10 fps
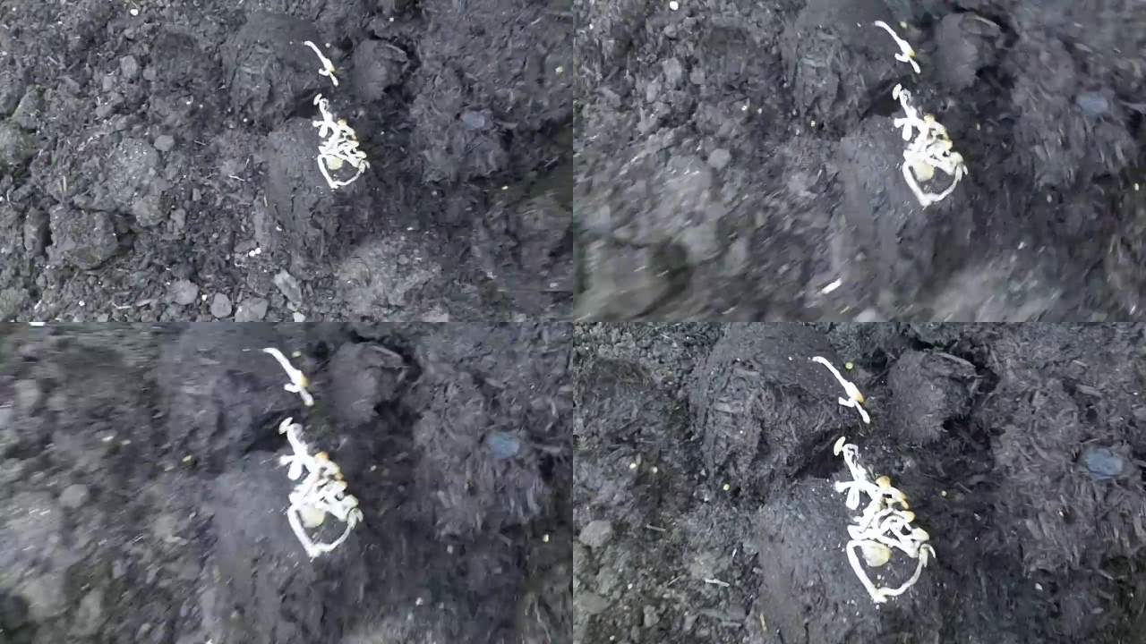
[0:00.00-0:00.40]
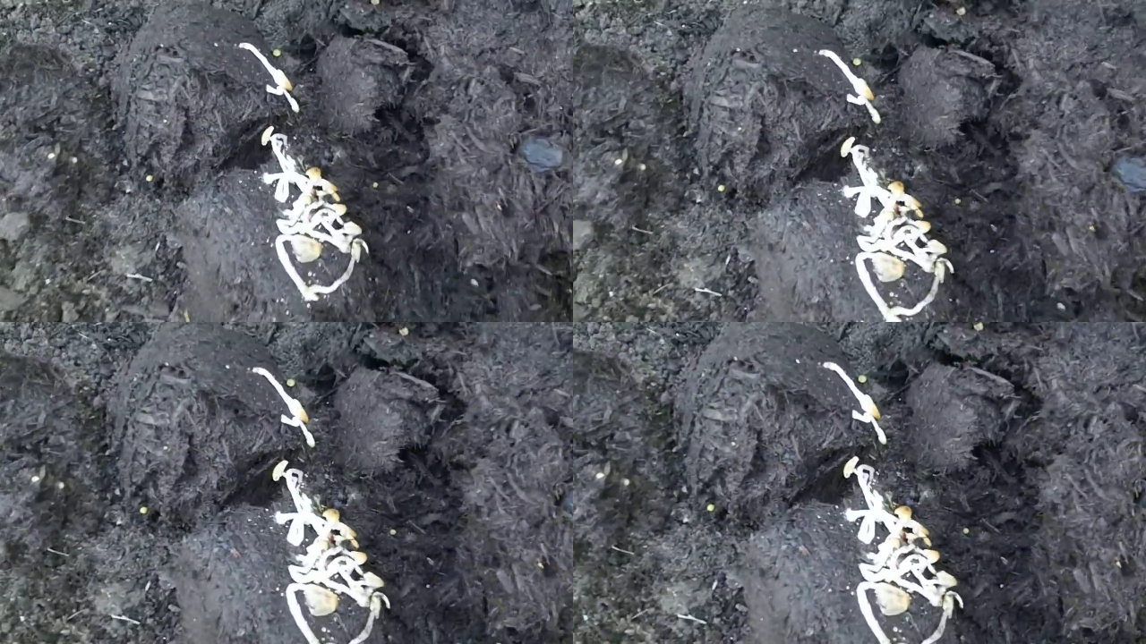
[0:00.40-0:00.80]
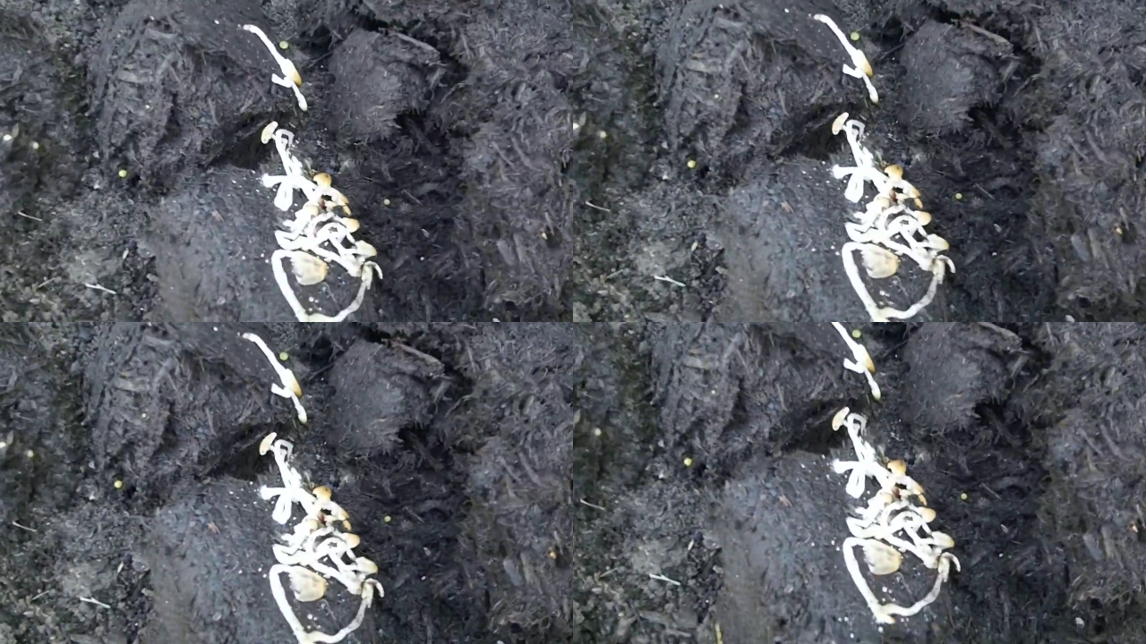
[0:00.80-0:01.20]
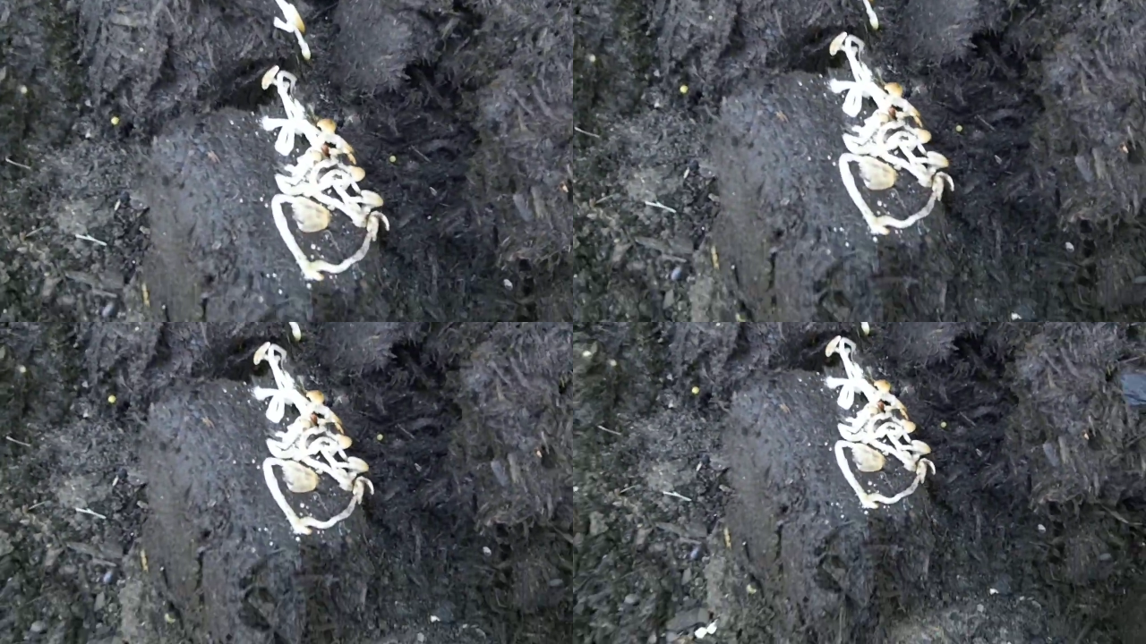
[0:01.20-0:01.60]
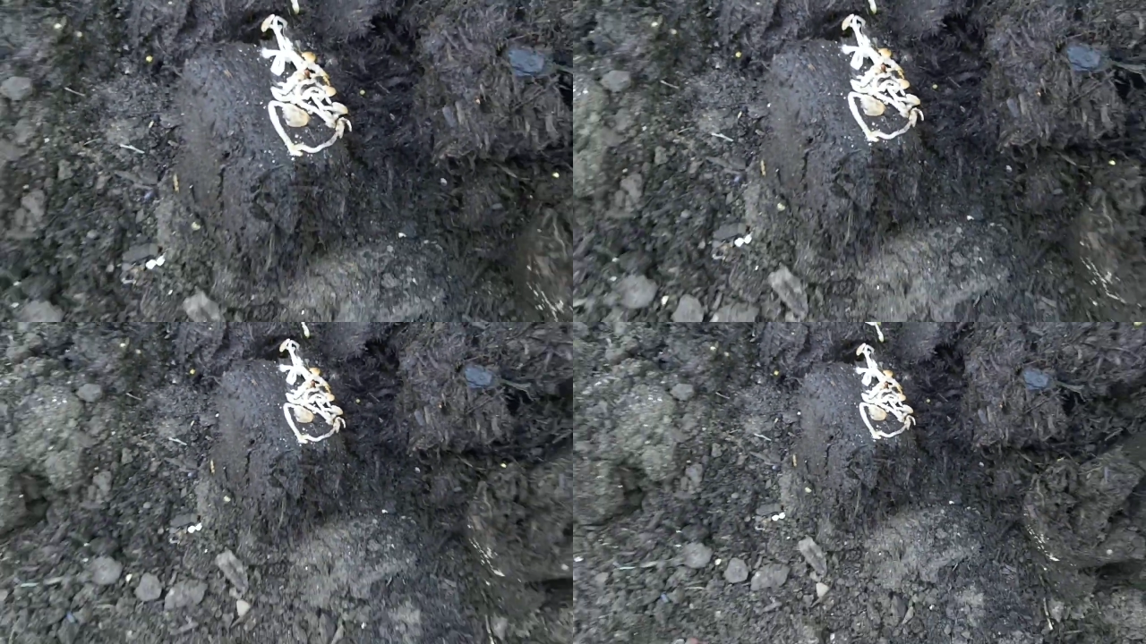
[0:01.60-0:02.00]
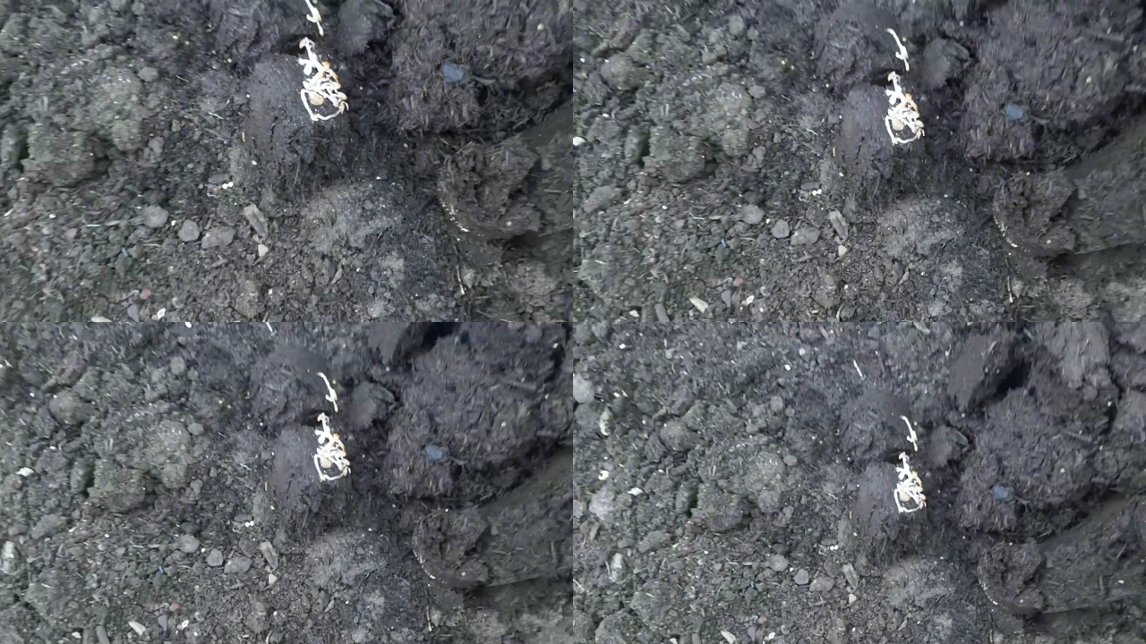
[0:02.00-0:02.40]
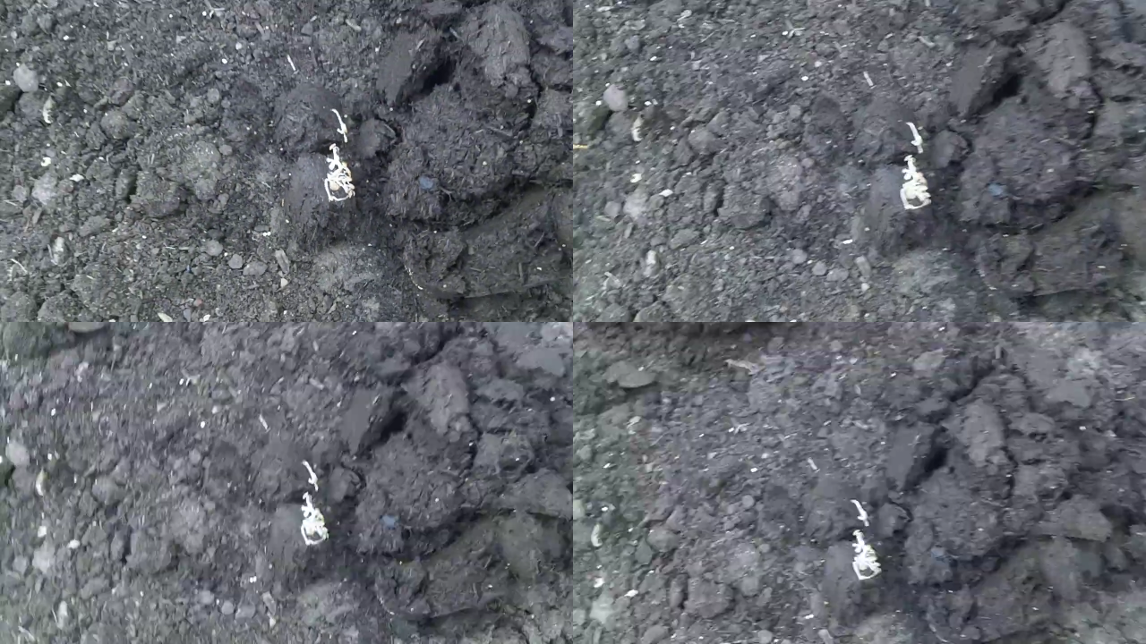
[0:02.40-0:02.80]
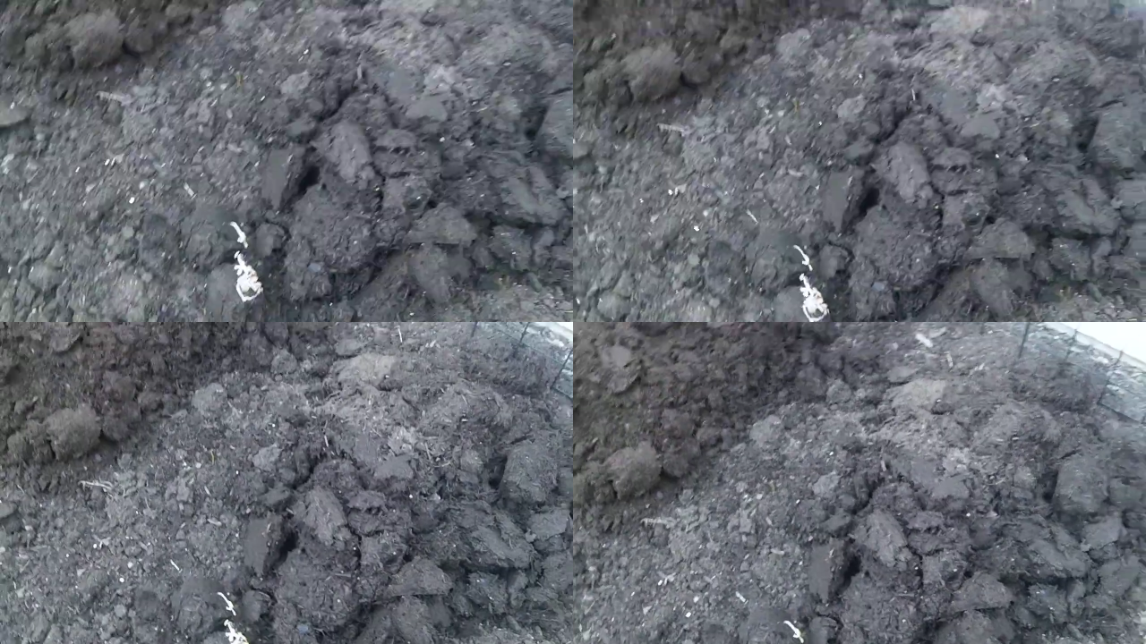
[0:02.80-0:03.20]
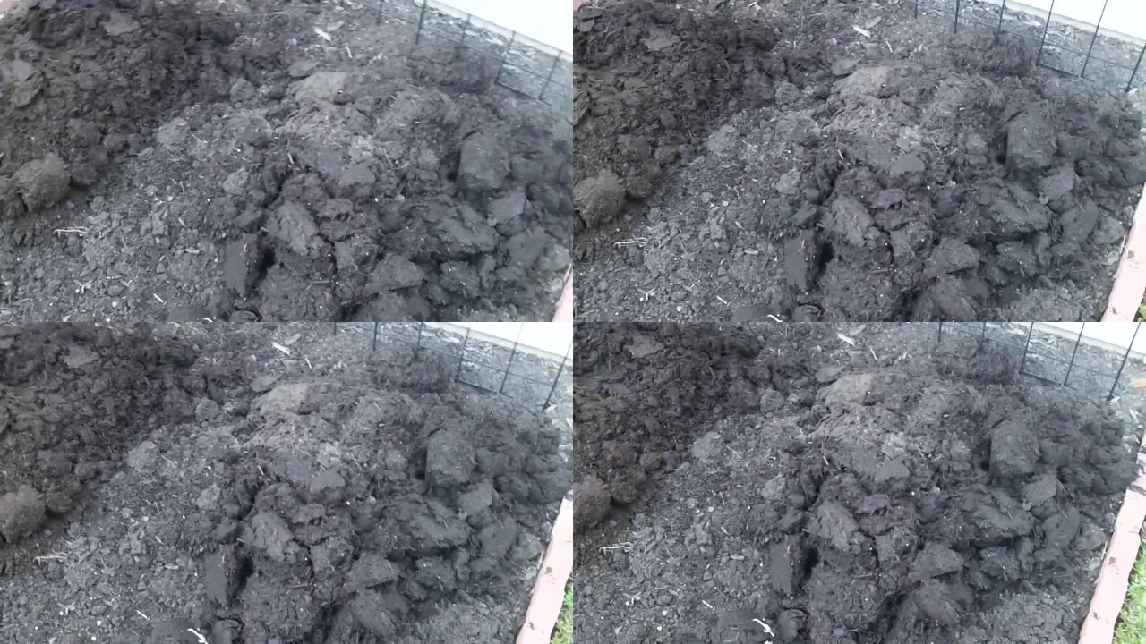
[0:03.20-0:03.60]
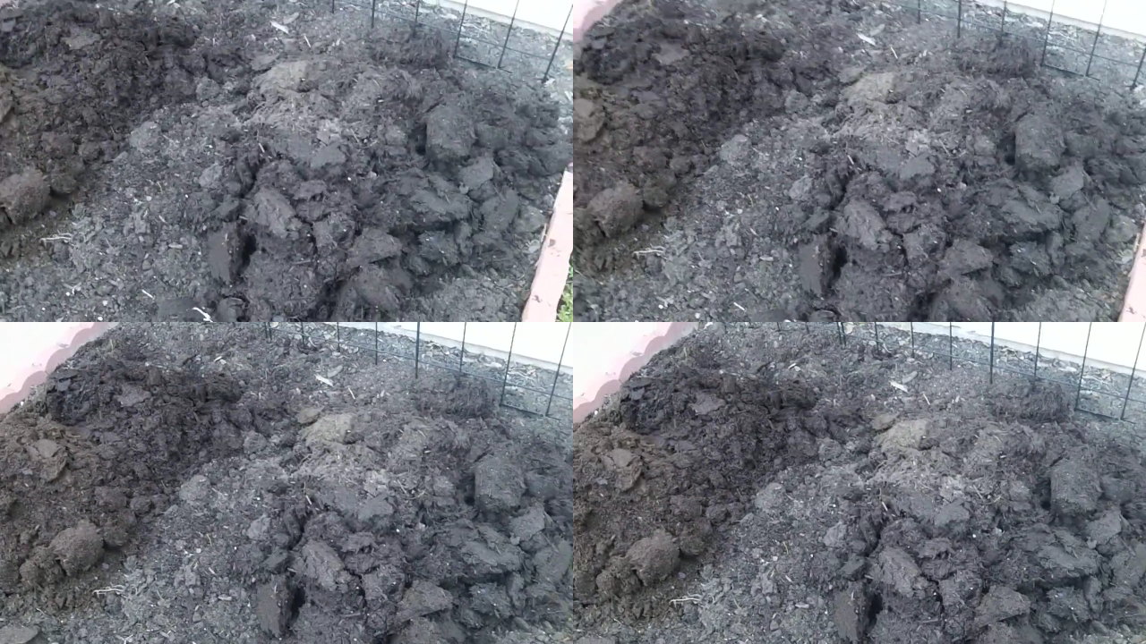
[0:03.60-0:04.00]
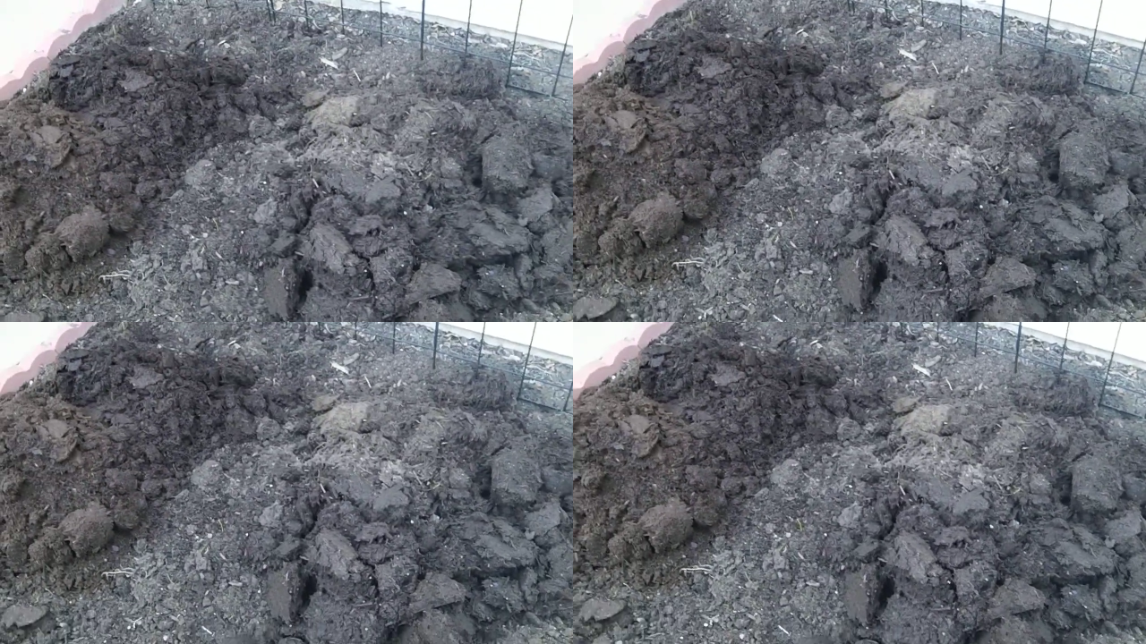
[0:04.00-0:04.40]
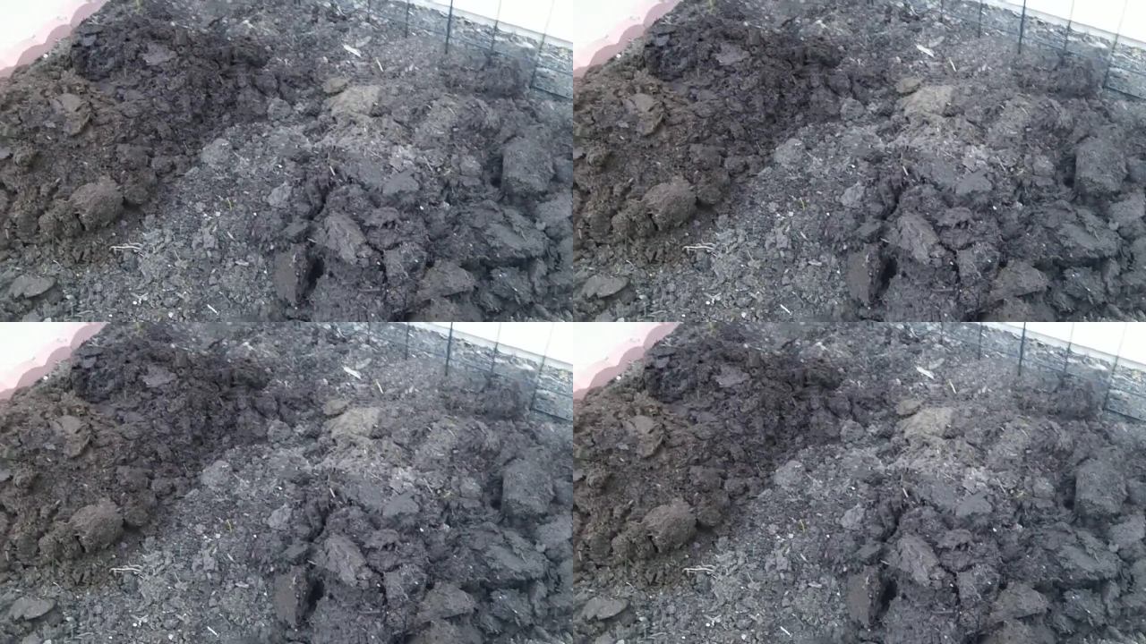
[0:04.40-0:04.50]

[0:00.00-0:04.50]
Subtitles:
Nobody's mouth can be seen.